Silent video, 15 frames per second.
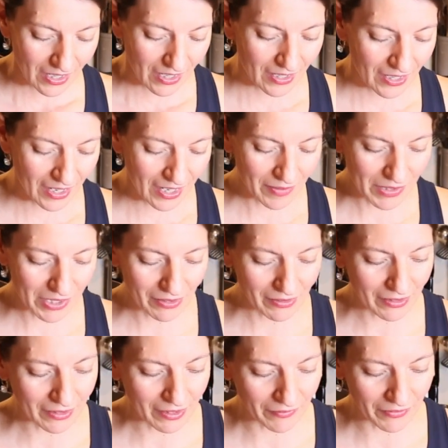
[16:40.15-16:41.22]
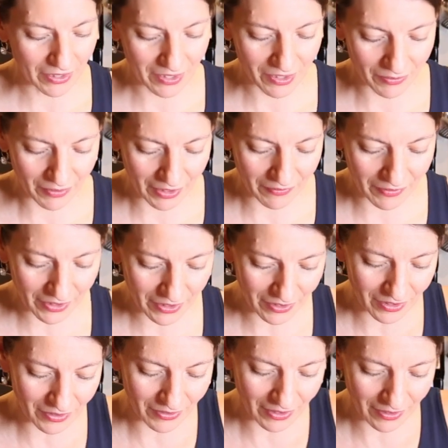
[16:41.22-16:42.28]
and I absolutely love this whenever you're
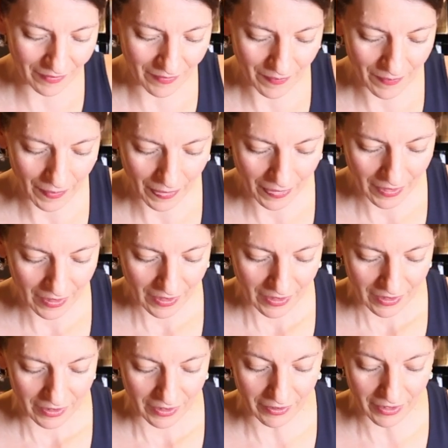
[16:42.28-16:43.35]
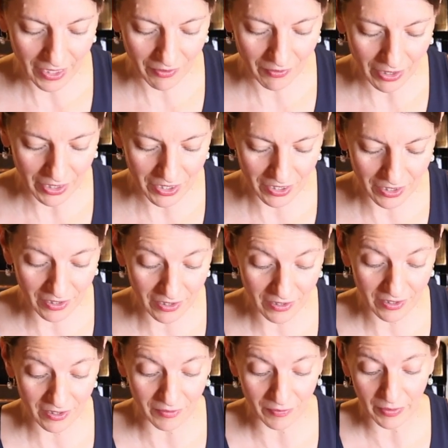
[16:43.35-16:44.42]
doing your egg
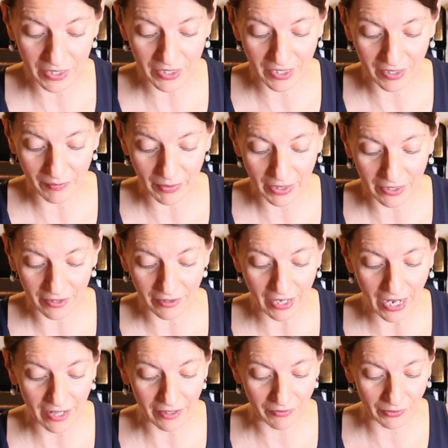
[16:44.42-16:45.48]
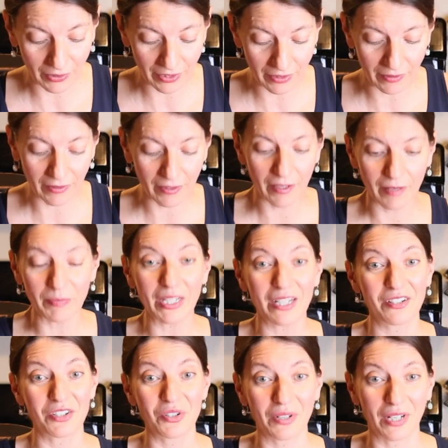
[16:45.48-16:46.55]
washes or brushing butter or olive oil,
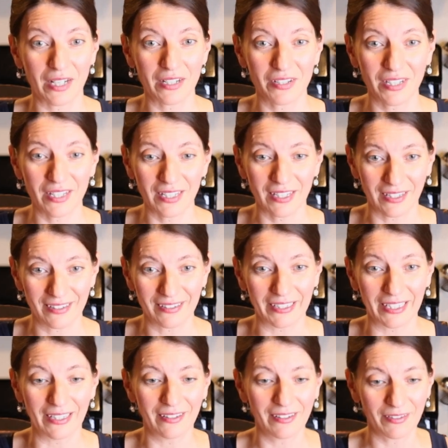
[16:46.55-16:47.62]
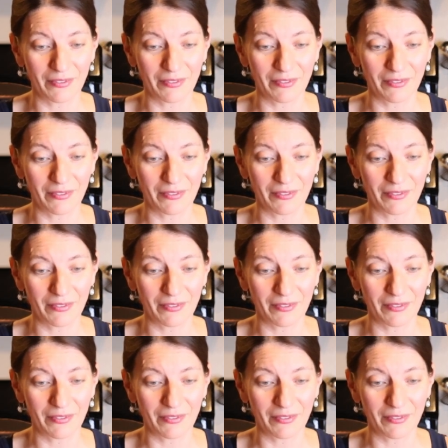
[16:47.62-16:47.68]
because you can actually get it clean.